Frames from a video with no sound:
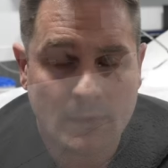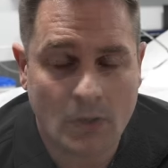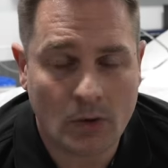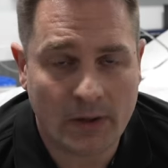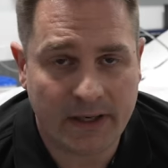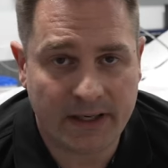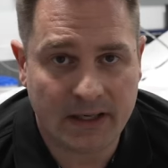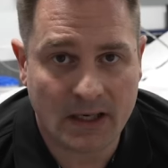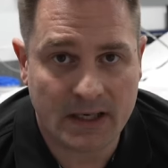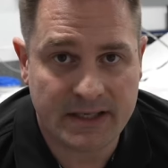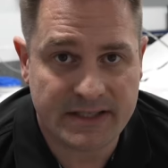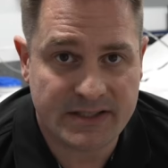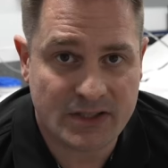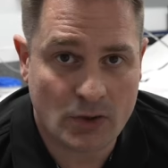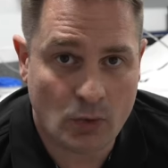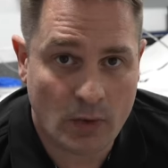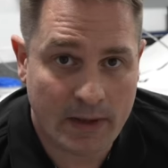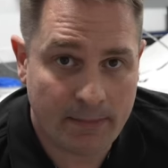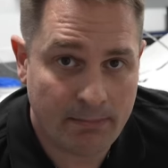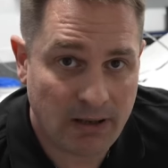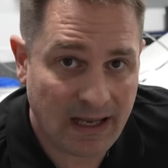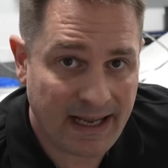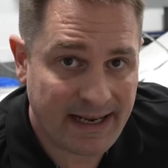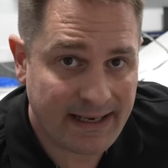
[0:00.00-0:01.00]
All right, guys, so
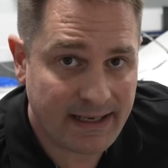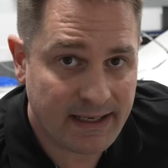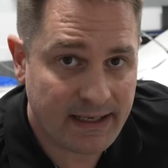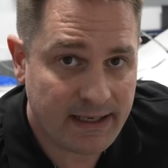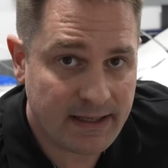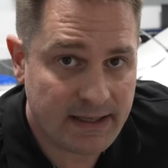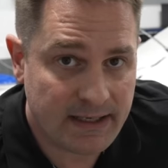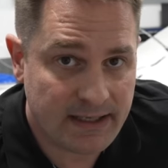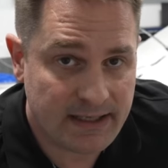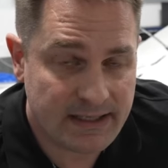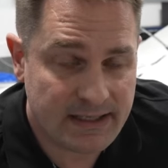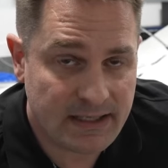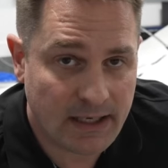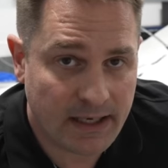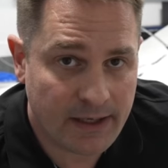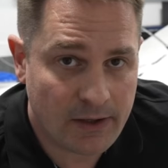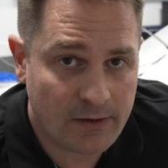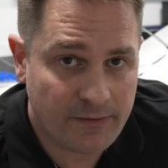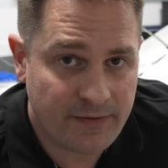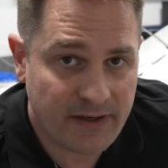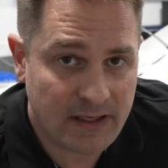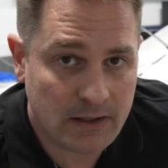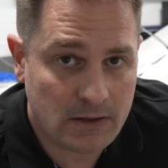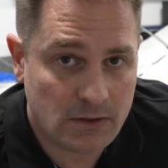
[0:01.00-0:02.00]
we blanketed the entire
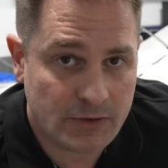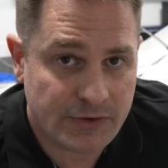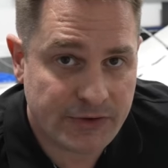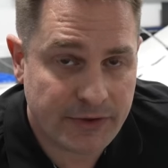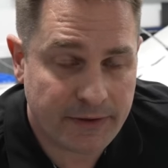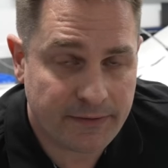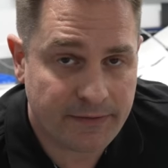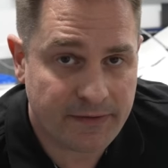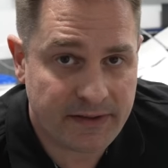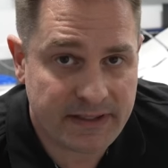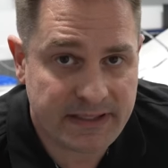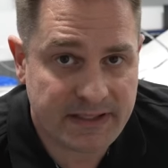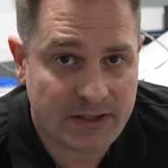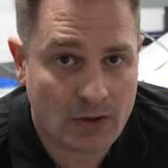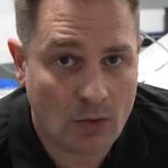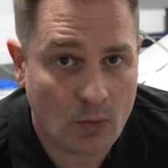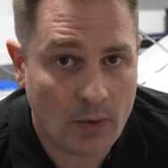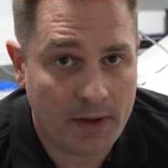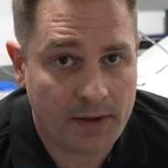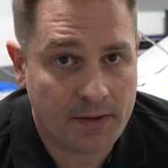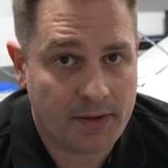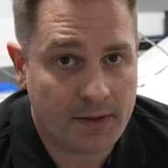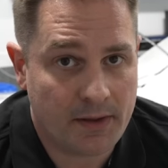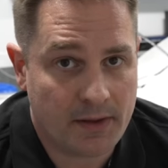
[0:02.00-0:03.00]
vehicle surface
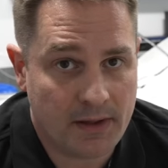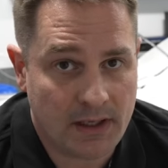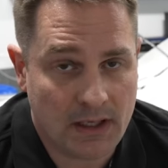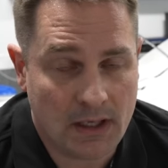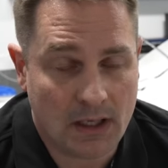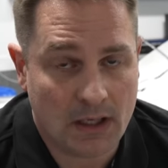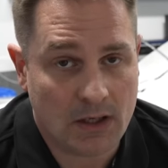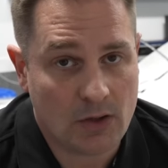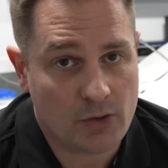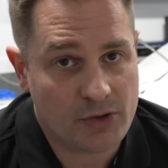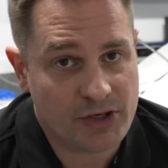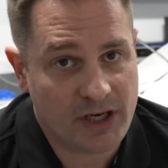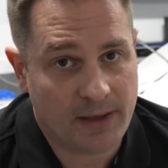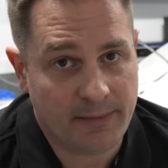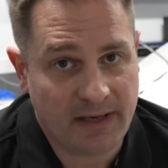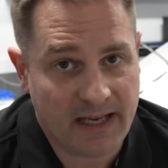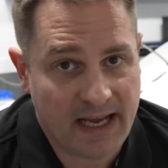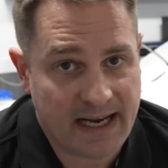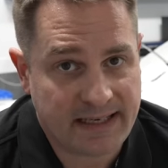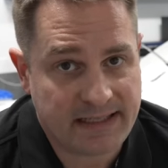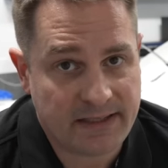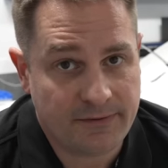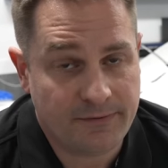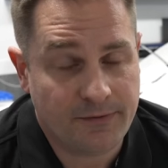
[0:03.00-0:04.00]
with the Koshemi
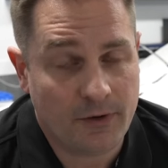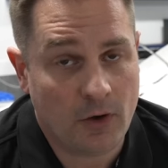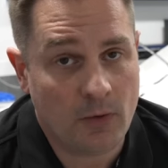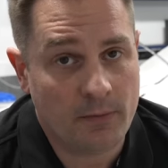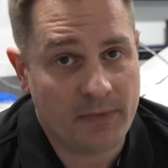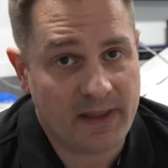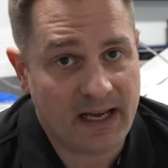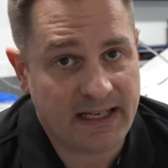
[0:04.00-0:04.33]
Active Foam.